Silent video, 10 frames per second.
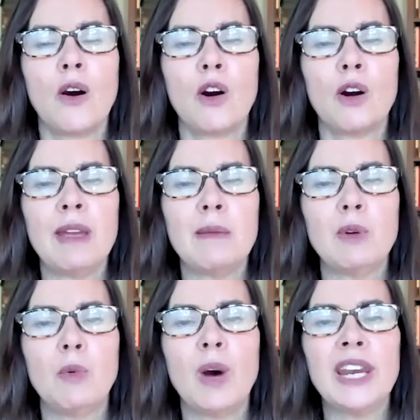Or
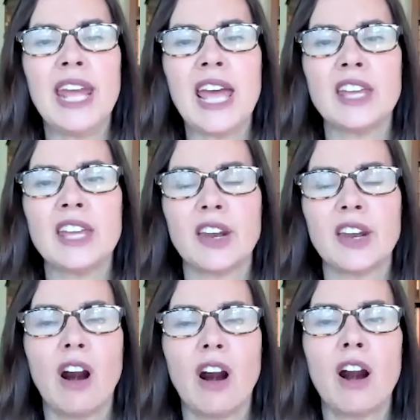maybe one hand
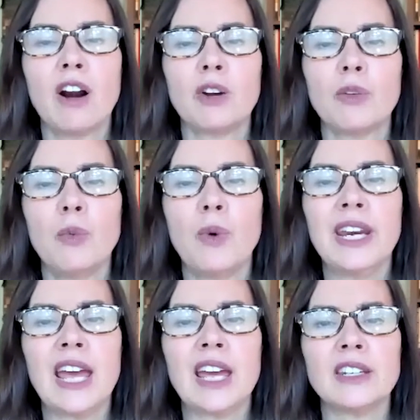on our heart and one
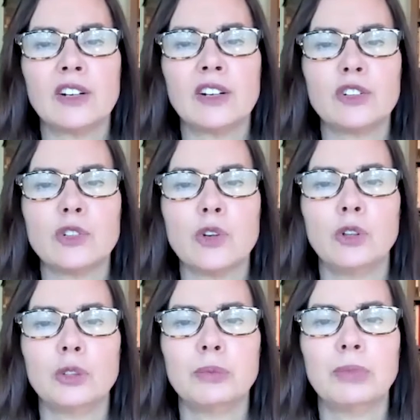hand on our
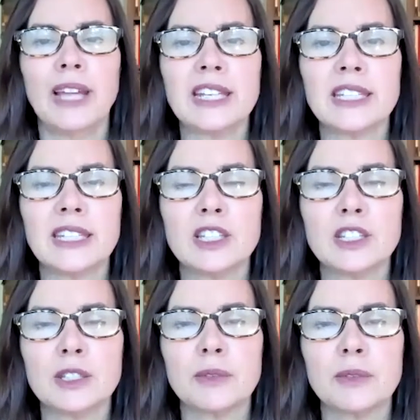solar
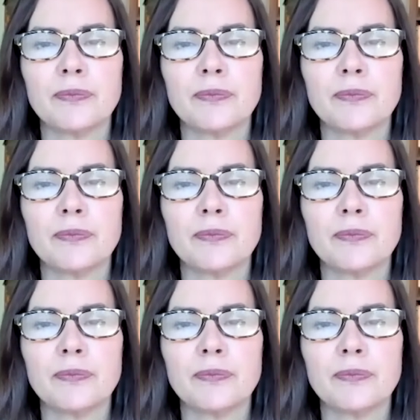plexus.